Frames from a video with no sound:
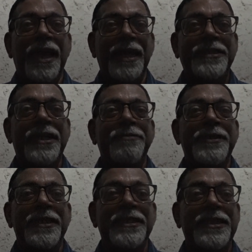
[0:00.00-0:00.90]
Extra
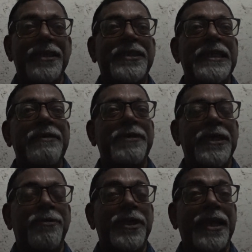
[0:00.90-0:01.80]
division, the C
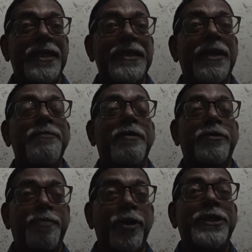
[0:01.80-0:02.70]
division was added. Then we have
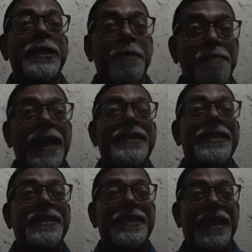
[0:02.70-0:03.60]
sponsored the
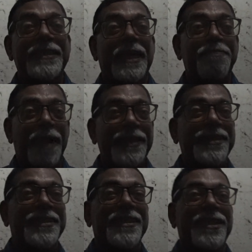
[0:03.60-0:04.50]
benches, desk and
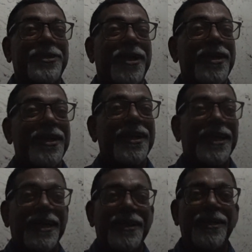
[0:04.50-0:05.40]
benches in
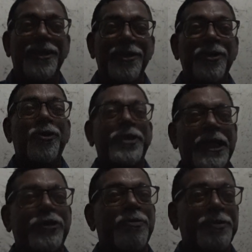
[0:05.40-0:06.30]
the new
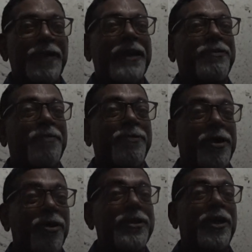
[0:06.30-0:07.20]
classrooms made from
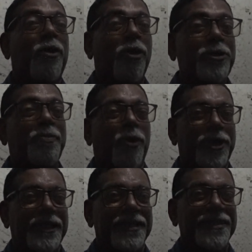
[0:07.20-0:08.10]
the old
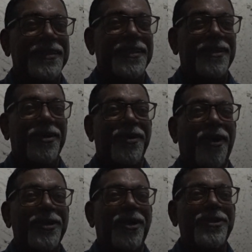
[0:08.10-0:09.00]
boarding.
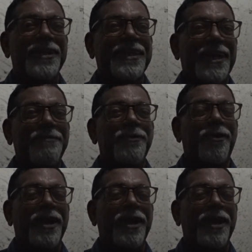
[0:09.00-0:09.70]
on the third floor.